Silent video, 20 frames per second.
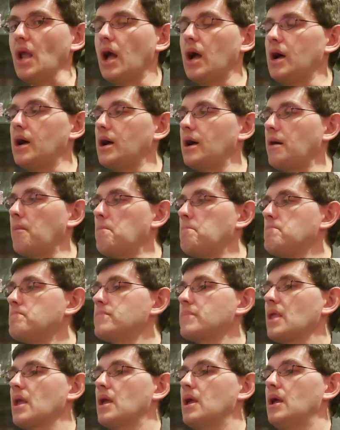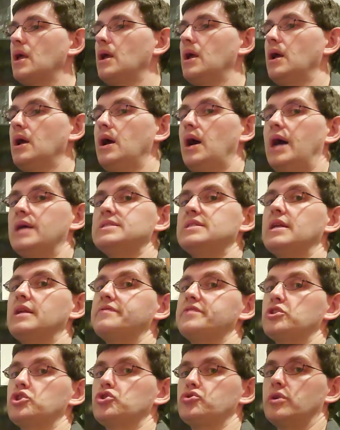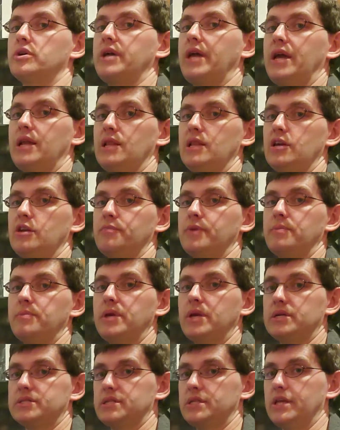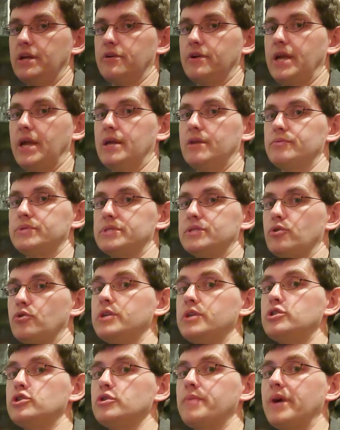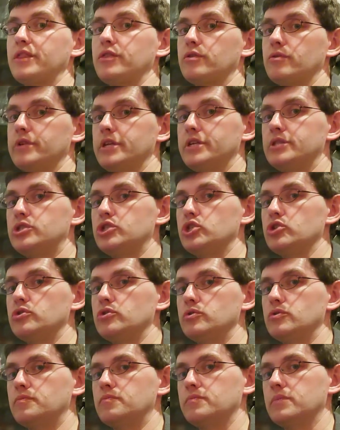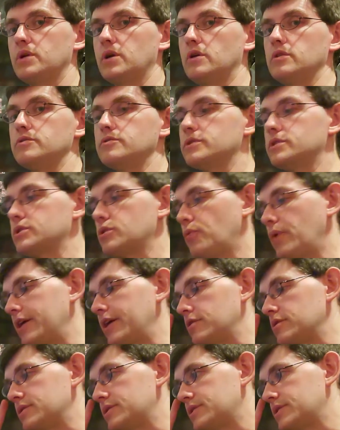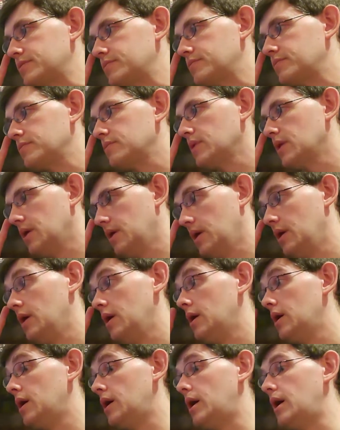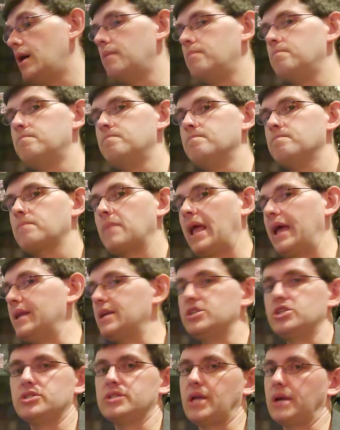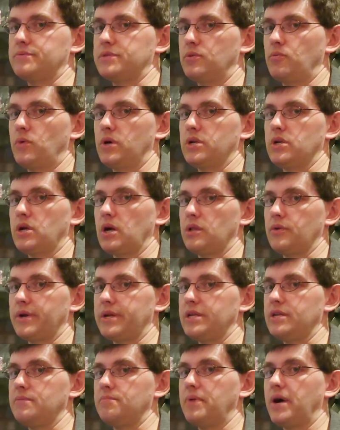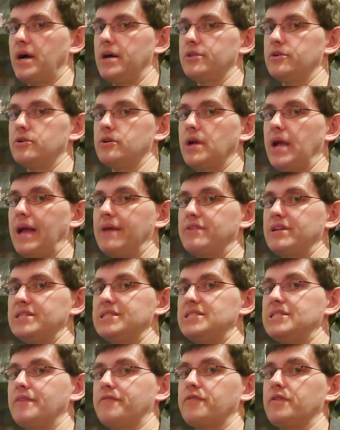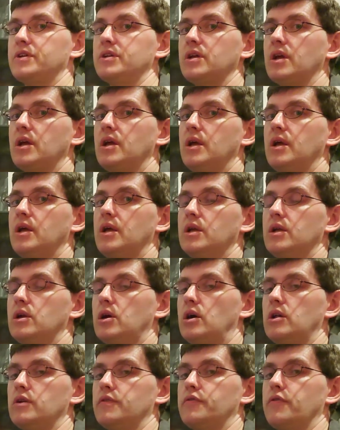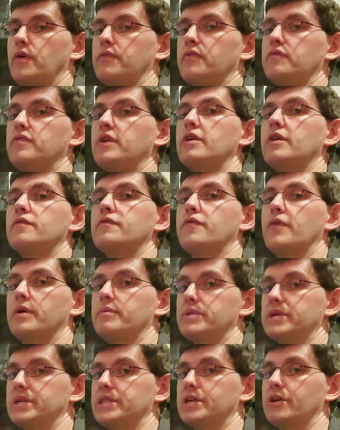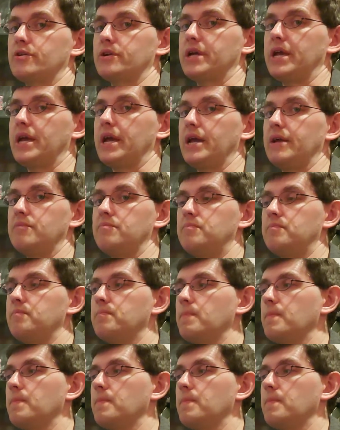I did have to truncate a little bit, because in the arcade it was 32 by 32 colored squares. And I just kept it one color. I didn't bother having a different color for every video frame like in the arcade.